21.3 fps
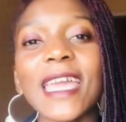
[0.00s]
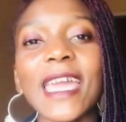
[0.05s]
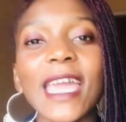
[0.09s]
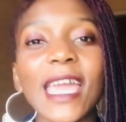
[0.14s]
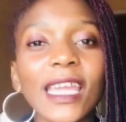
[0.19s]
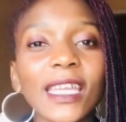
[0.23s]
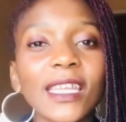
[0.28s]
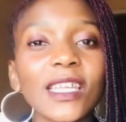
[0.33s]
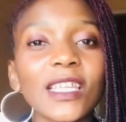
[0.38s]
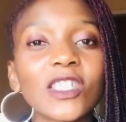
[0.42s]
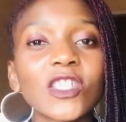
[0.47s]

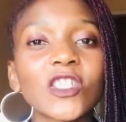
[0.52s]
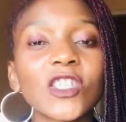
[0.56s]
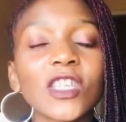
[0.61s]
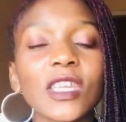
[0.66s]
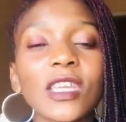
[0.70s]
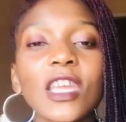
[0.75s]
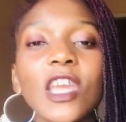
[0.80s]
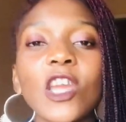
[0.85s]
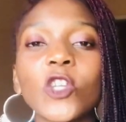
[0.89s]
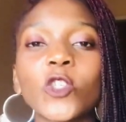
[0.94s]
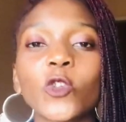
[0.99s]

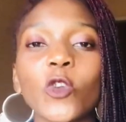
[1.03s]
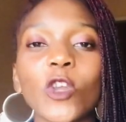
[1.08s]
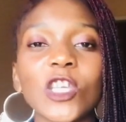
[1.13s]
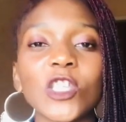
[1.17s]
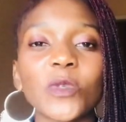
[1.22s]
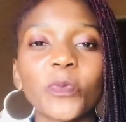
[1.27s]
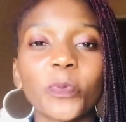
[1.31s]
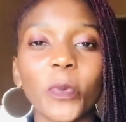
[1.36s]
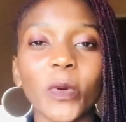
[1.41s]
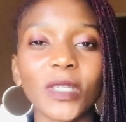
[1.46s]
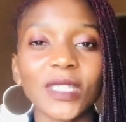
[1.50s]
energy,
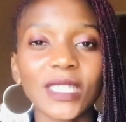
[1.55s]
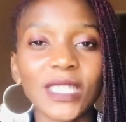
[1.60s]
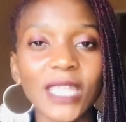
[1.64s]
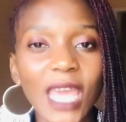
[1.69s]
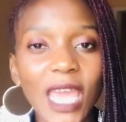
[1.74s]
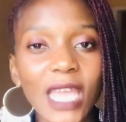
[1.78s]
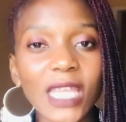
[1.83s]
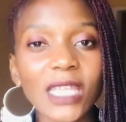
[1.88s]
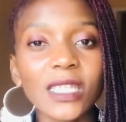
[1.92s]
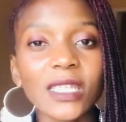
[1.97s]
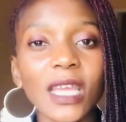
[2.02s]

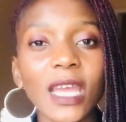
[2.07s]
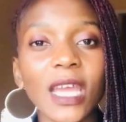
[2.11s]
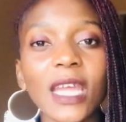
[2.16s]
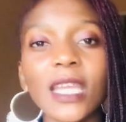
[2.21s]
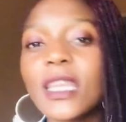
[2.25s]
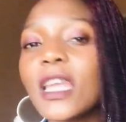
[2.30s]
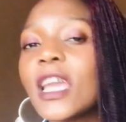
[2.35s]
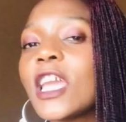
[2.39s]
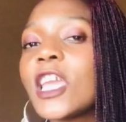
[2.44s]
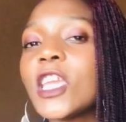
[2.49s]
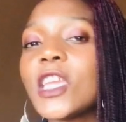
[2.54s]

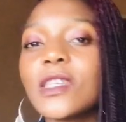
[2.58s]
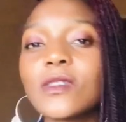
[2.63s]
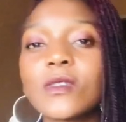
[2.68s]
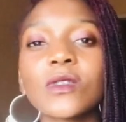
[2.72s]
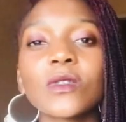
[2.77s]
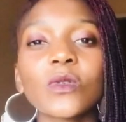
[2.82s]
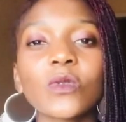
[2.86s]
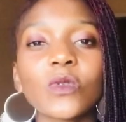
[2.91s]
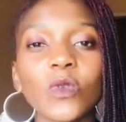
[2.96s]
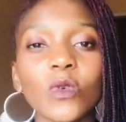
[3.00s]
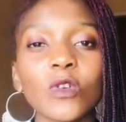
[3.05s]
transportation,
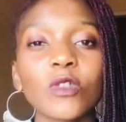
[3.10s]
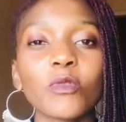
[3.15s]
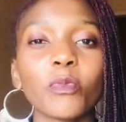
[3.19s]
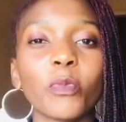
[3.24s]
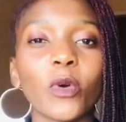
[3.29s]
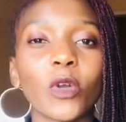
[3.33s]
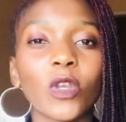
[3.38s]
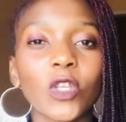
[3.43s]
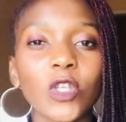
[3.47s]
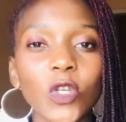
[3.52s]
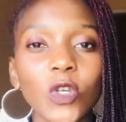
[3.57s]
issues to do with
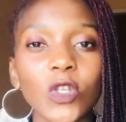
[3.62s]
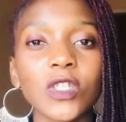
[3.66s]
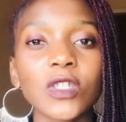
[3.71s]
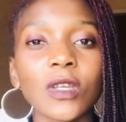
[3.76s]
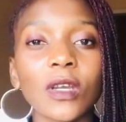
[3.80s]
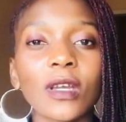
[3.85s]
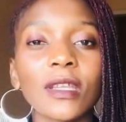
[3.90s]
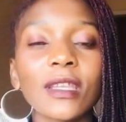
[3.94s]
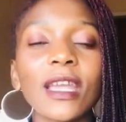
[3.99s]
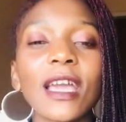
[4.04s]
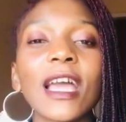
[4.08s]

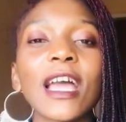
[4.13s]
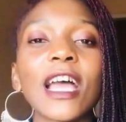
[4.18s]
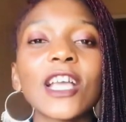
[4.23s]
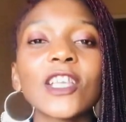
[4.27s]
pollution.